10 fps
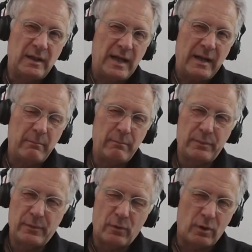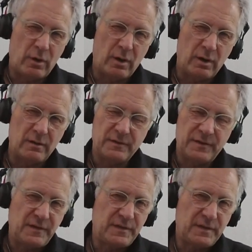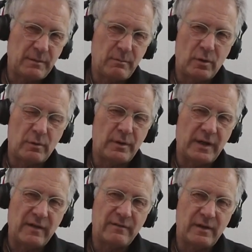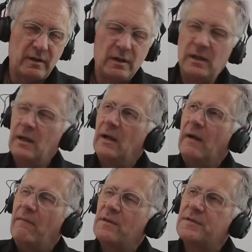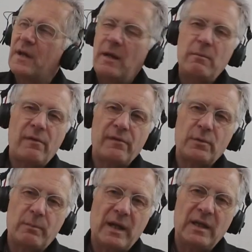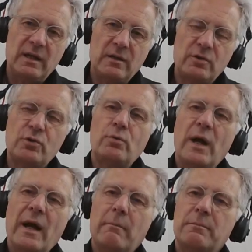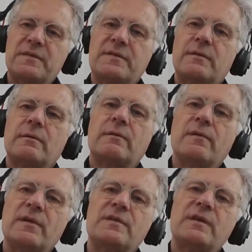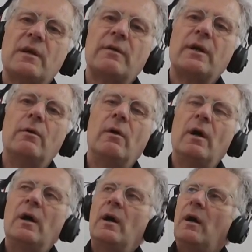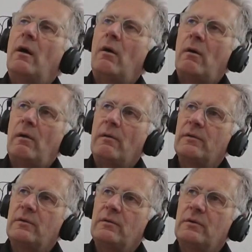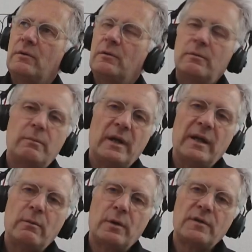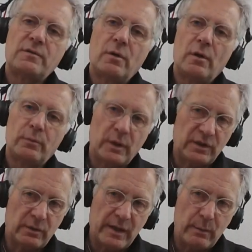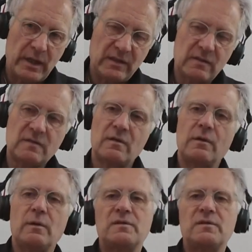amp or system or whatever, and the same if you play 2 amps, it's stereo. Or you play what is called wet, dry, wet, so you